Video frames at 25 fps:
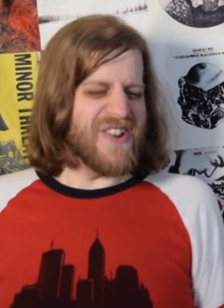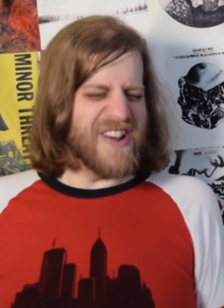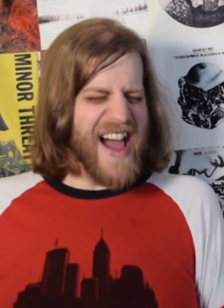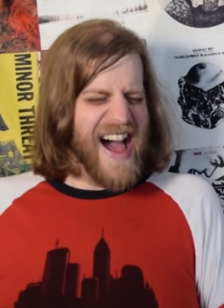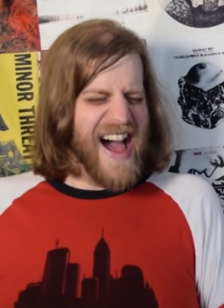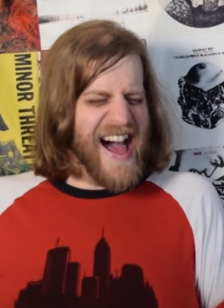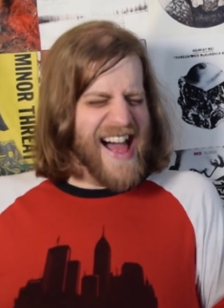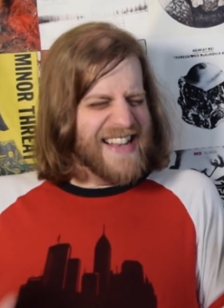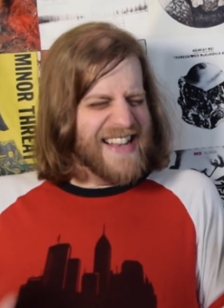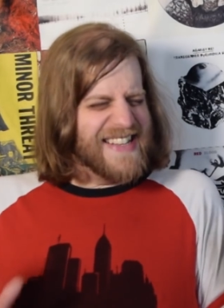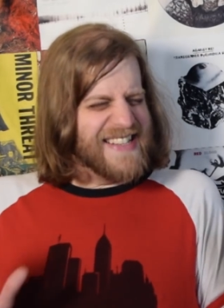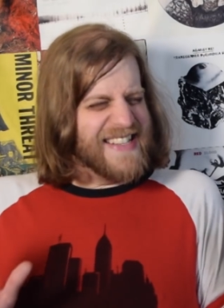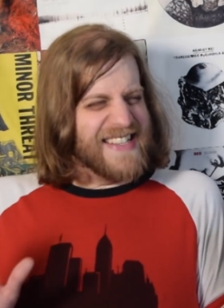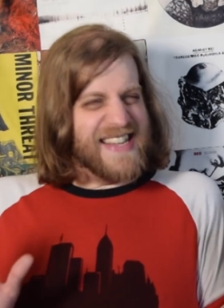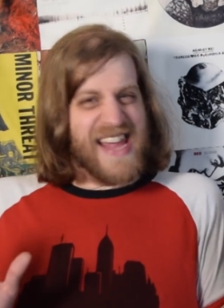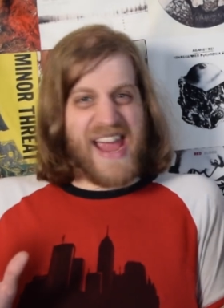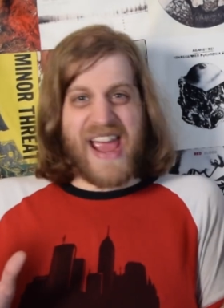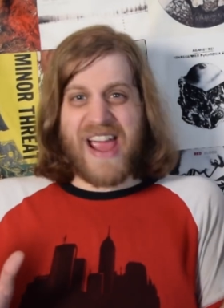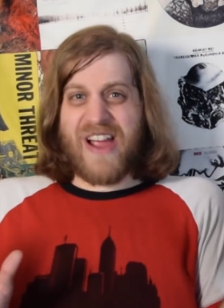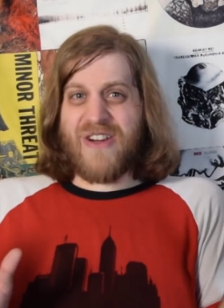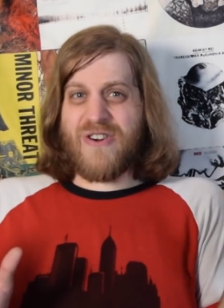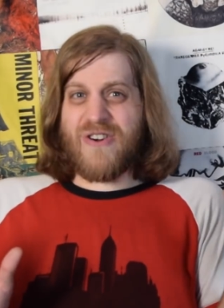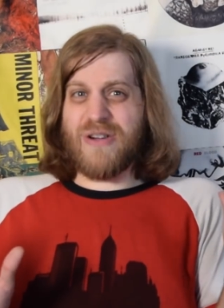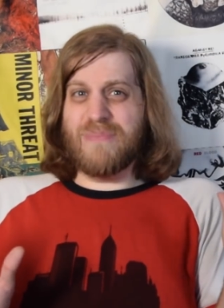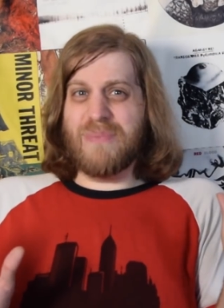not
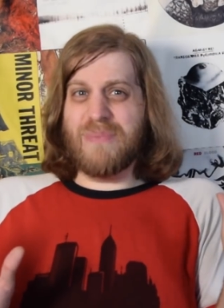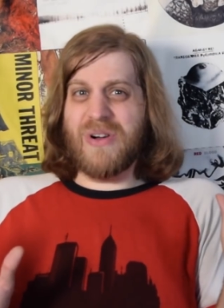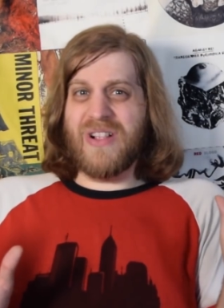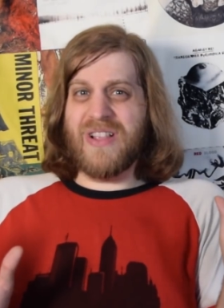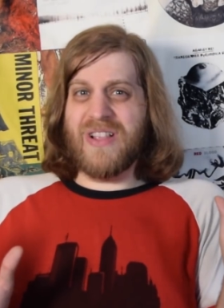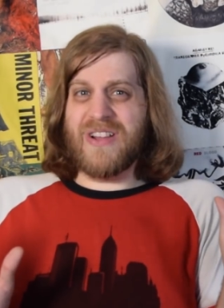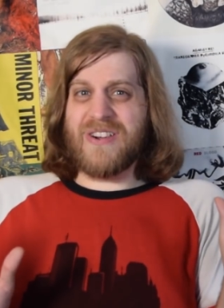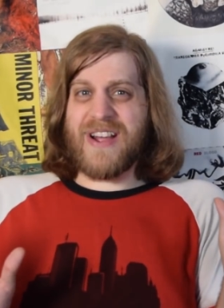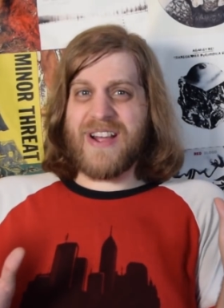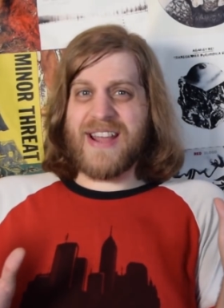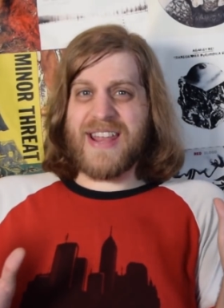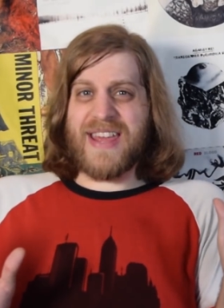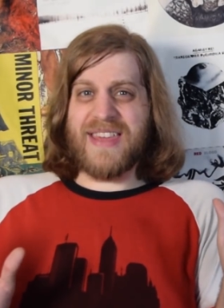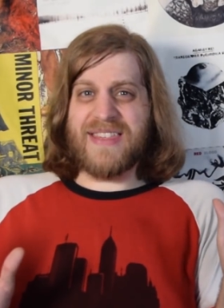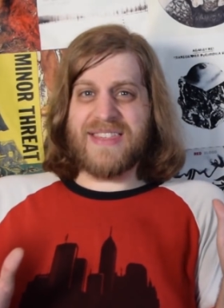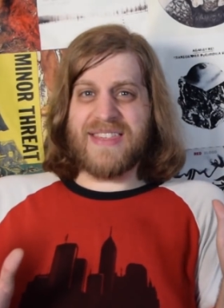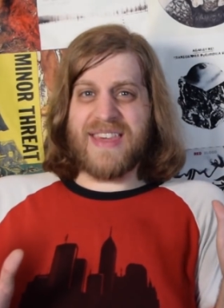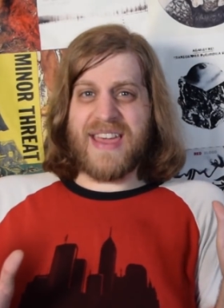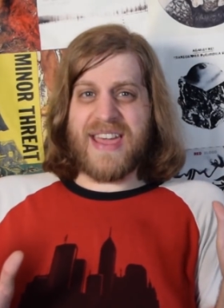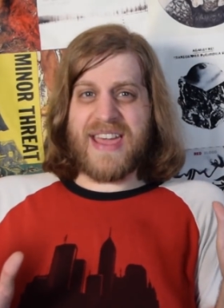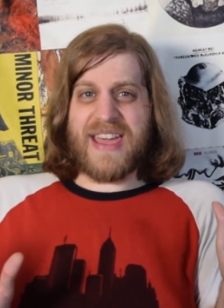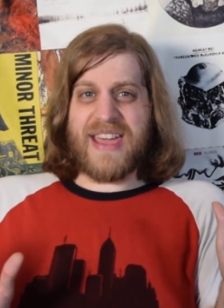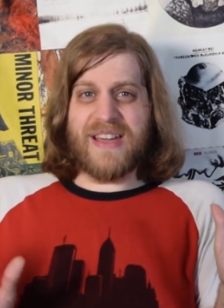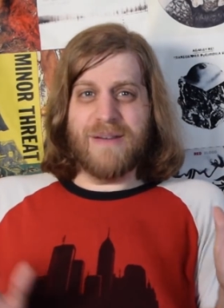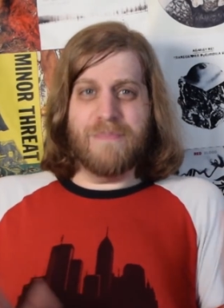terrible or
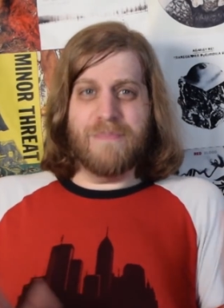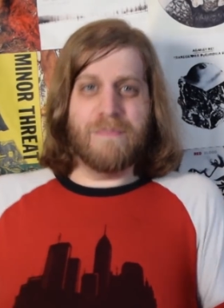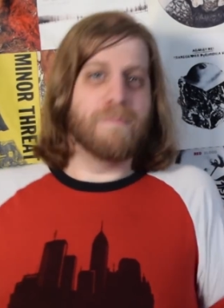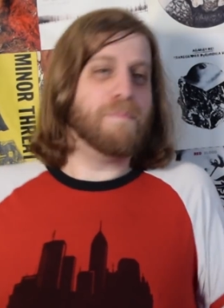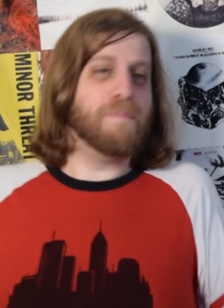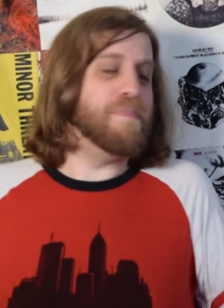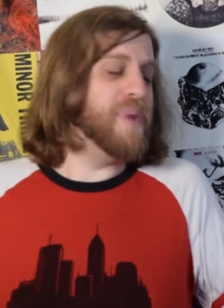anything.